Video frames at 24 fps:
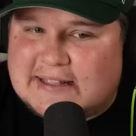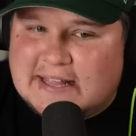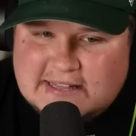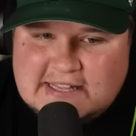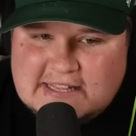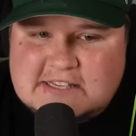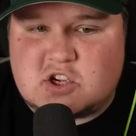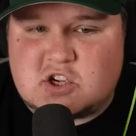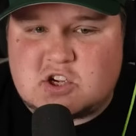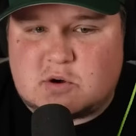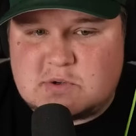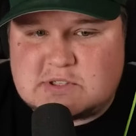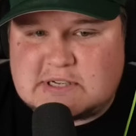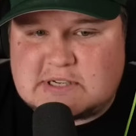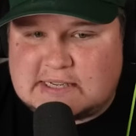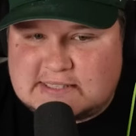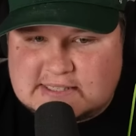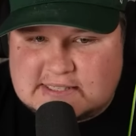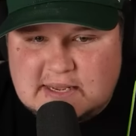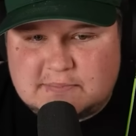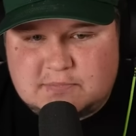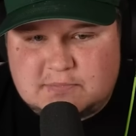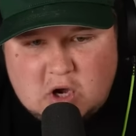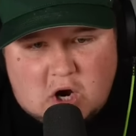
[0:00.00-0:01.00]
this almost got
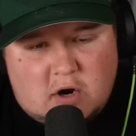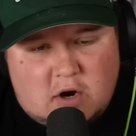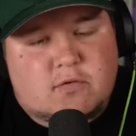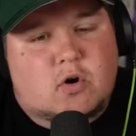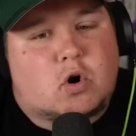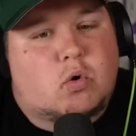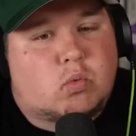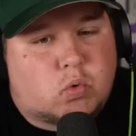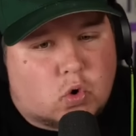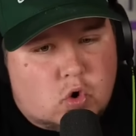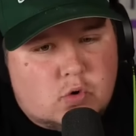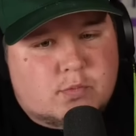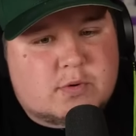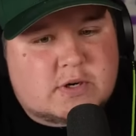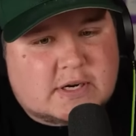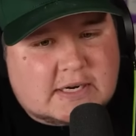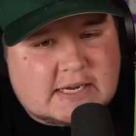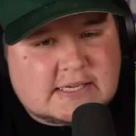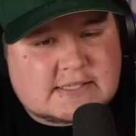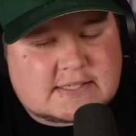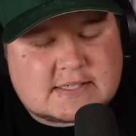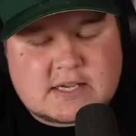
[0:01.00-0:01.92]
skipped over or rumored to get